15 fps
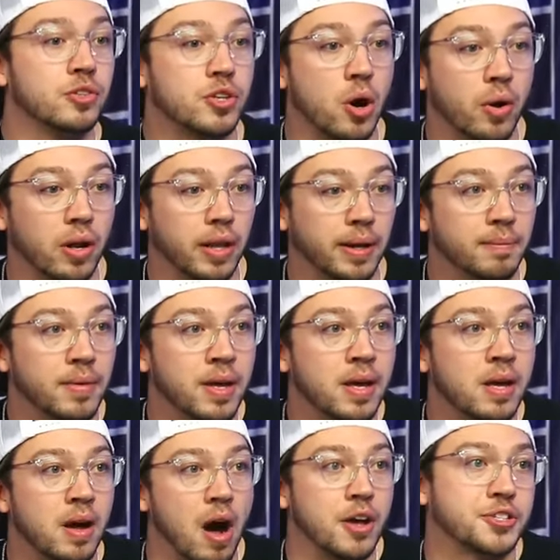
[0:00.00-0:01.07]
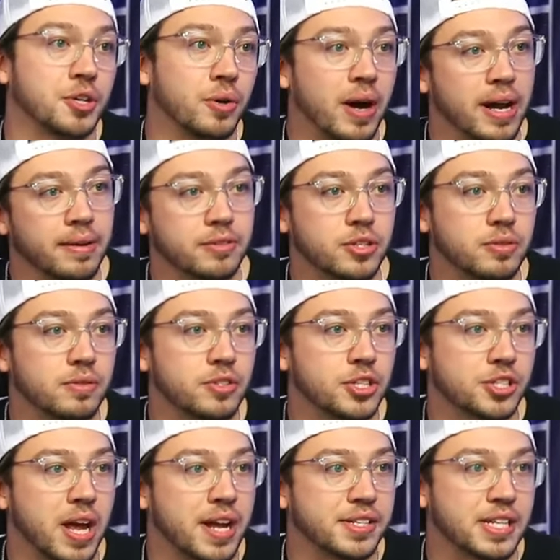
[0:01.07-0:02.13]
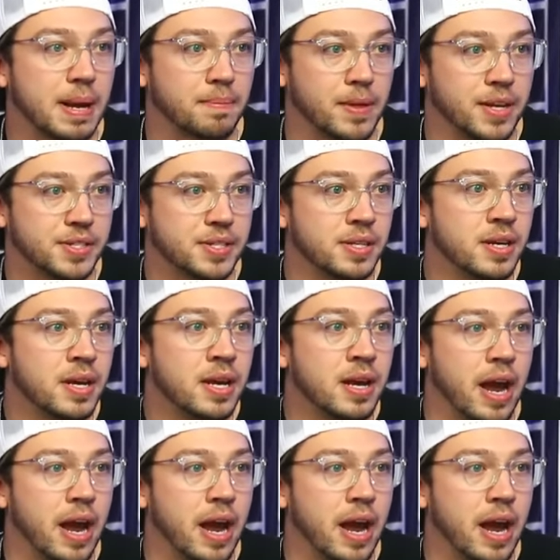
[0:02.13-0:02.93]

Totally. Also, I just kind of skipped this.